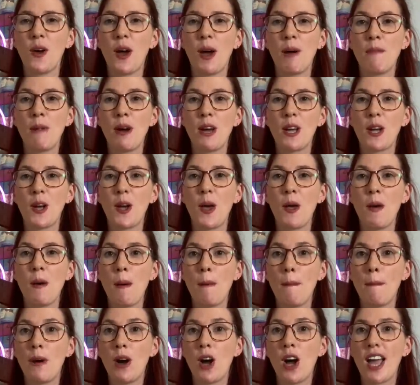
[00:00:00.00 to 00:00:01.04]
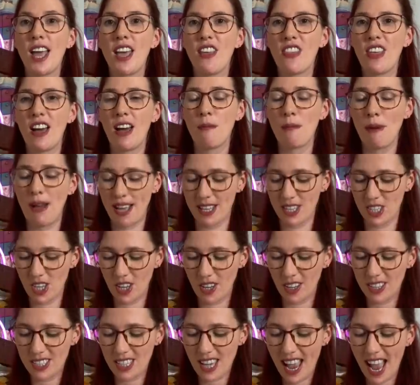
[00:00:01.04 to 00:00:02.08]
I might go and buy that
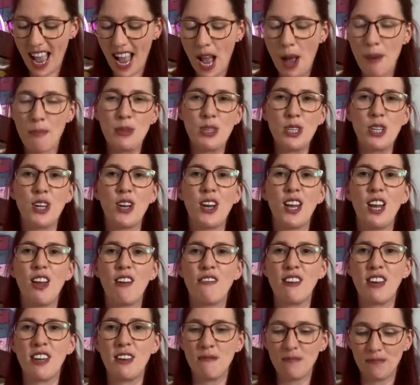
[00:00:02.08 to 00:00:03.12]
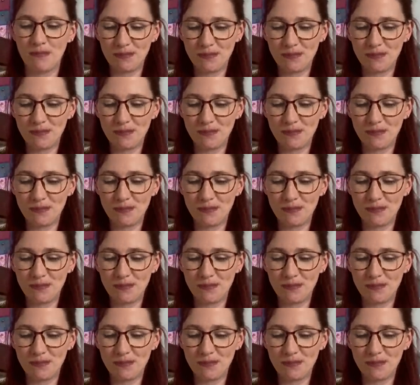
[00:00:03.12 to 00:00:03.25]
pattern because I absolutely love it.